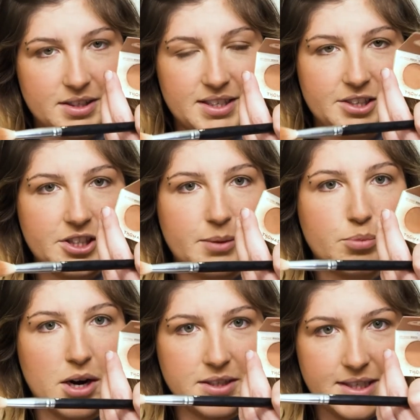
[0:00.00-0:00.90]
It's actually a
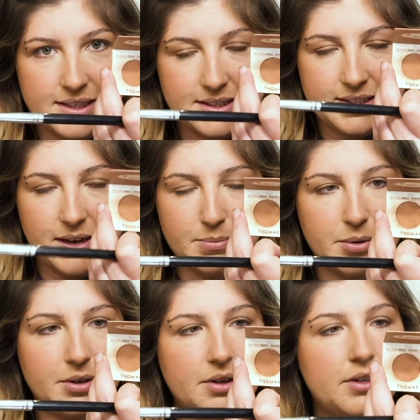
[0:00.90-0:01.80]
bronzing
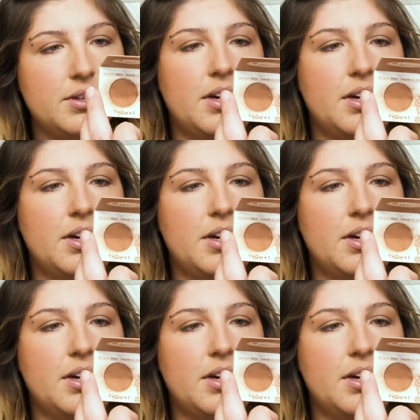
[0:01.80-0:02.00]
sample.